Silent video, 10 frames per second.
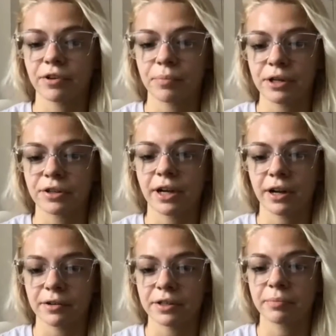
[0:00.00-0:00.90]
from Erie
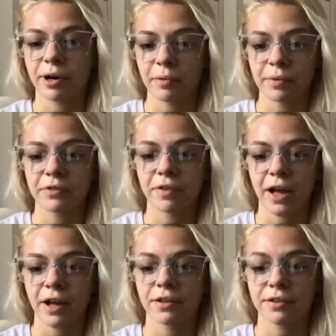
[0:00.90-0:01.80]
County Department of
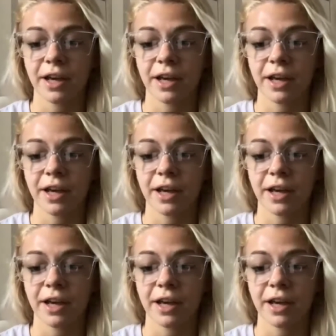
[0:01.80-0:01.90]
Health.